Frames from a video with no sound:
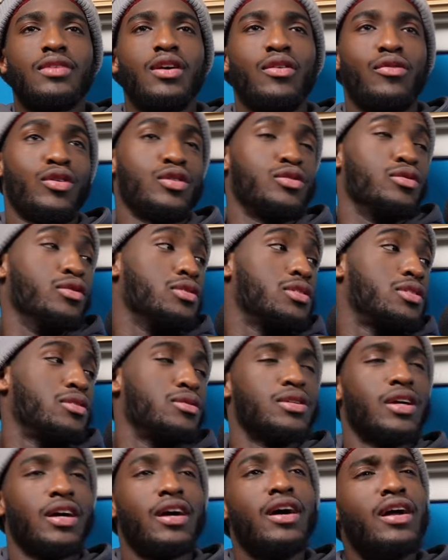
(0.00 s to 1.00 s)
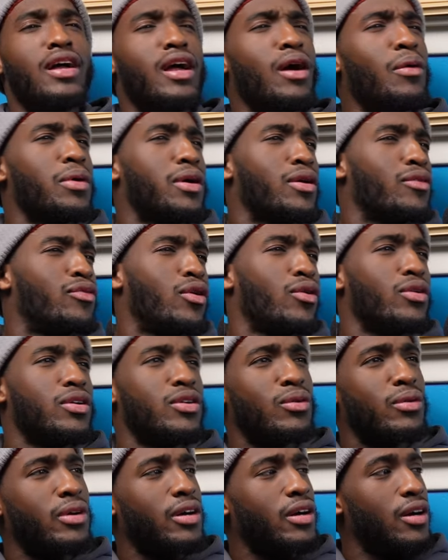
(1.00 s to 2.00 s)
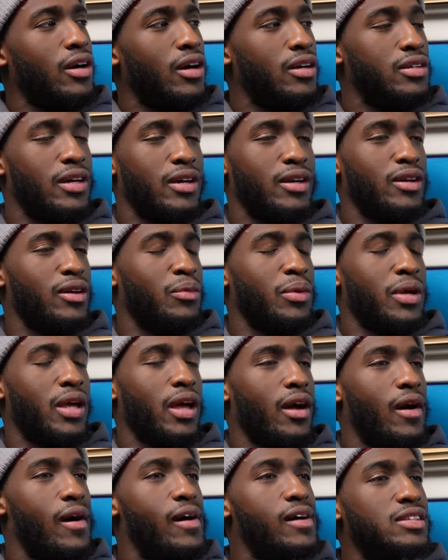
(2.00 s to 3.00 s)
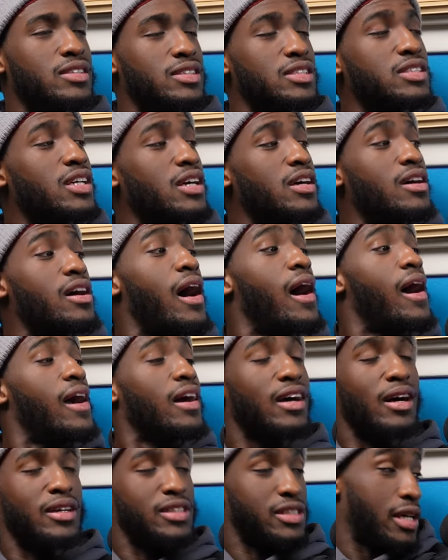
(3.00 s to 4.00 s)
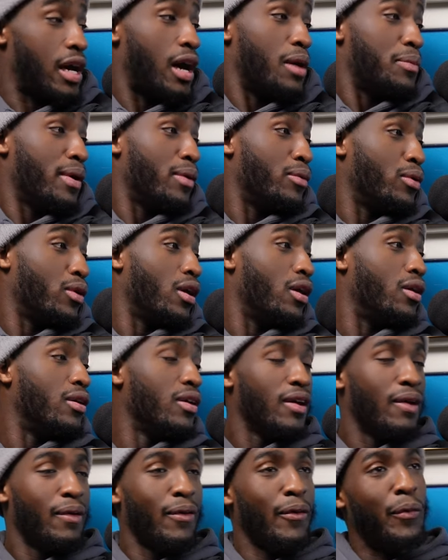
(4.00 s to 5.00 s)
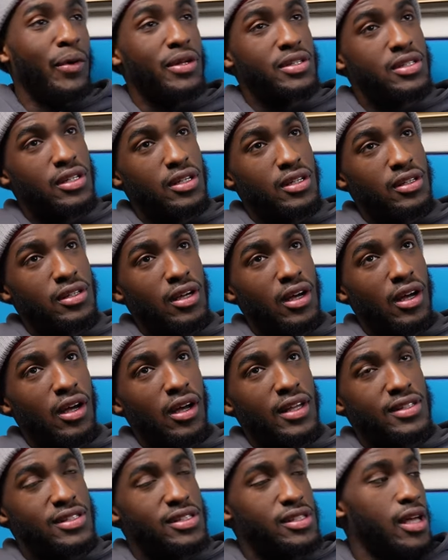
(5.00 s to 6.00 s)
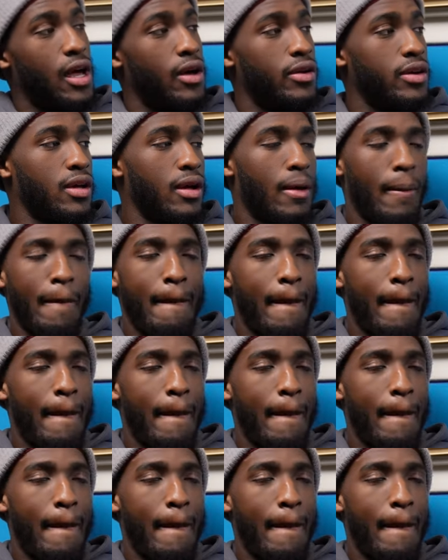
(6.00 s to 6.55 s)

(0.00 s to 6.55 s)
First of all, she was like, yeah, we could vote in Newark. I was like, we can't. He was like, all right. I was like, all right, bet, we'll go. We went to uh, Essex County.